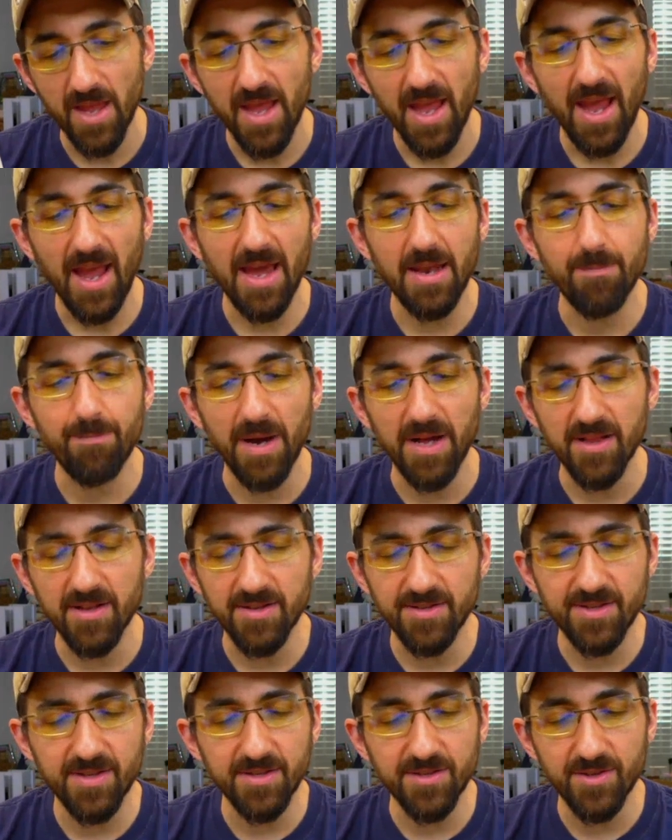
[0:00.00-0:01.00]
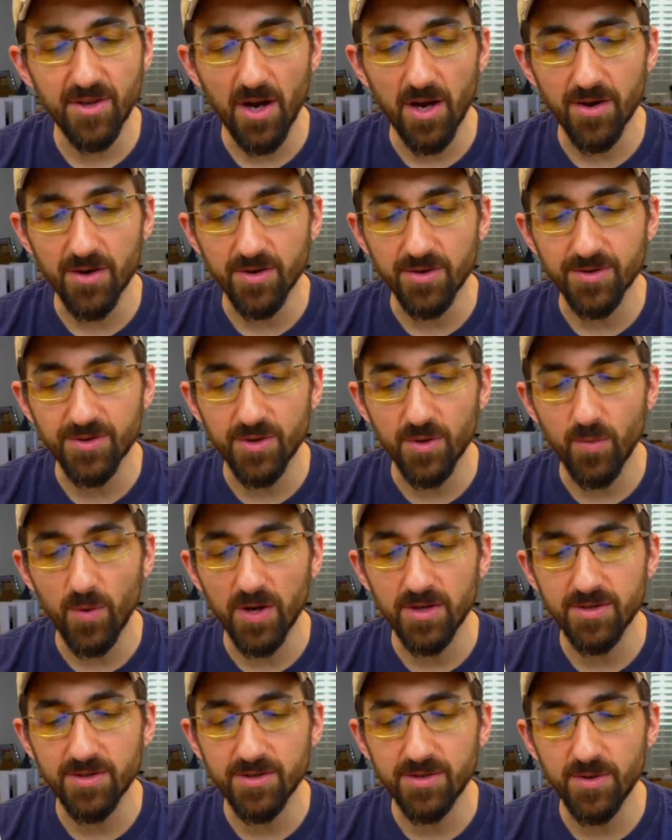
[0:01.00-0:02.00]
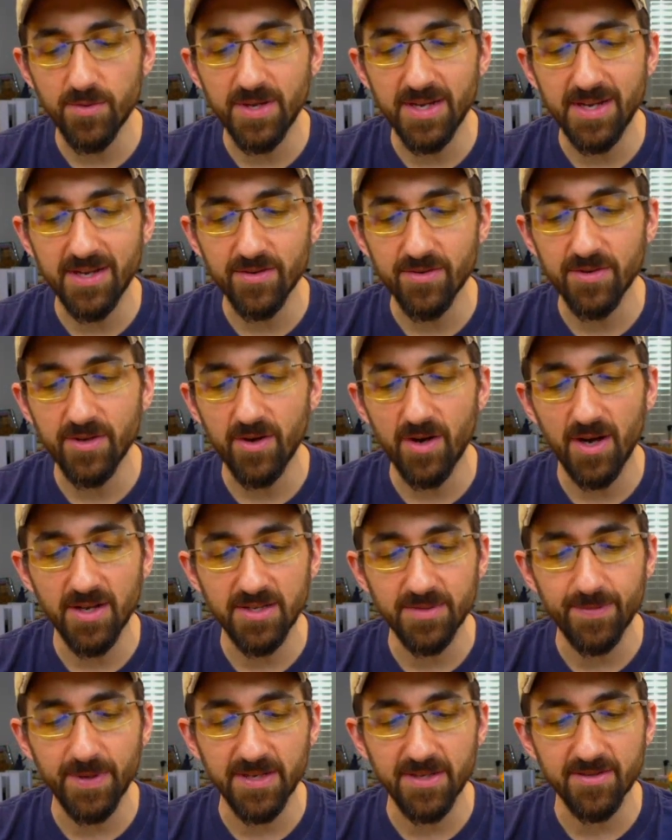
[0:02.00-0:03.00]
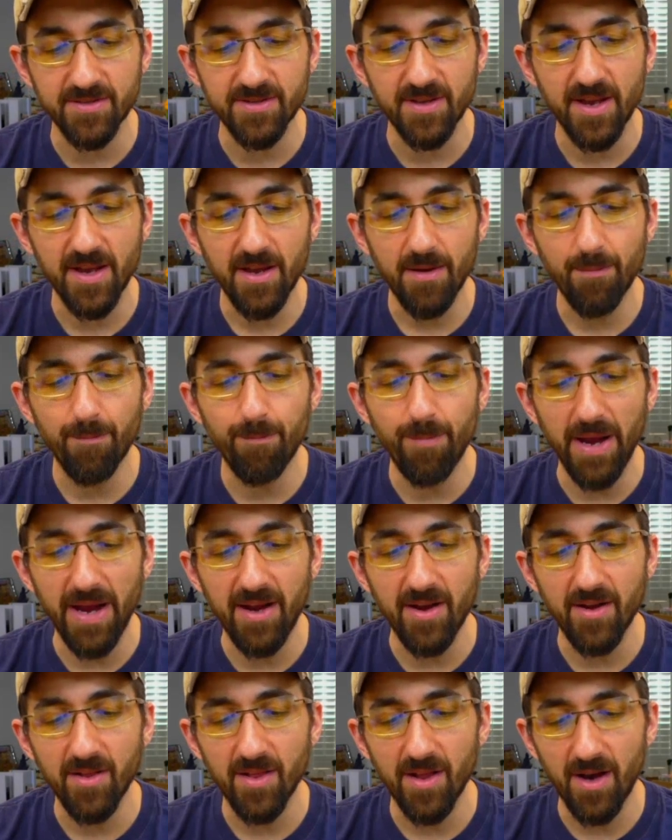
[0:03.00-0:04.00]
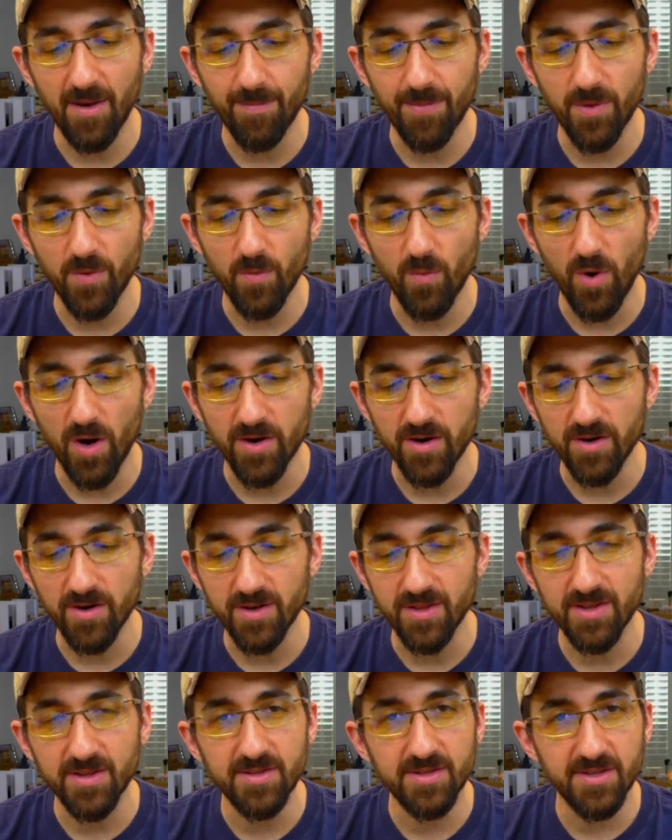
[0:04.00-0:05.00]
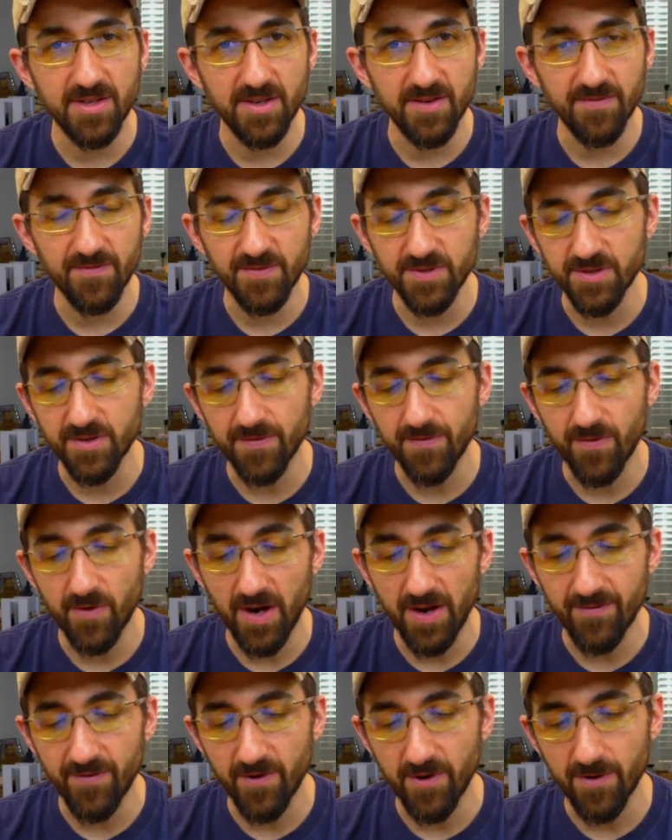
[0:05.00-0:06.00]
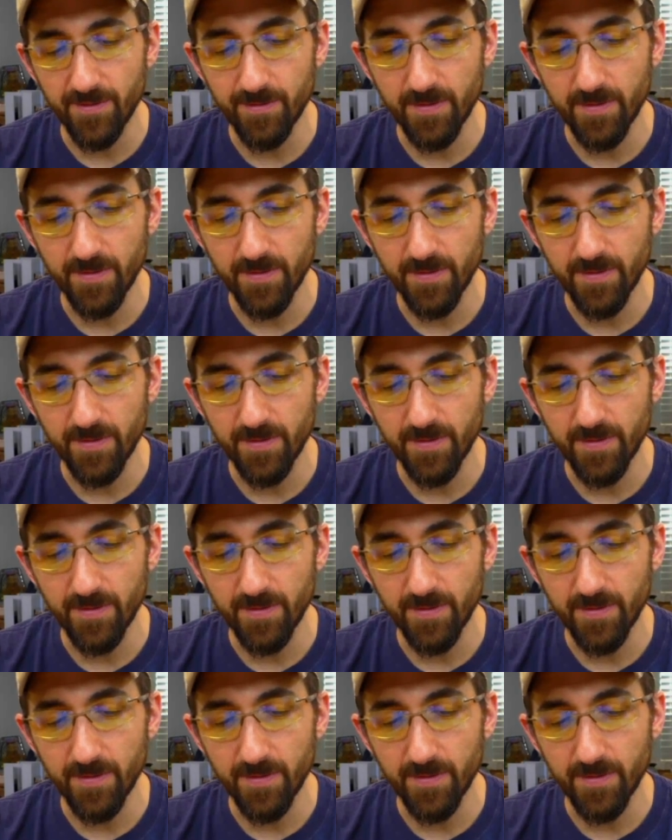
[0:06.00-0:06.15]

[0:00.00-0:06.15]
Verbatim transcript: And Belus' daughters, the ones who killed their husbands, bail up the water in the sieves forever.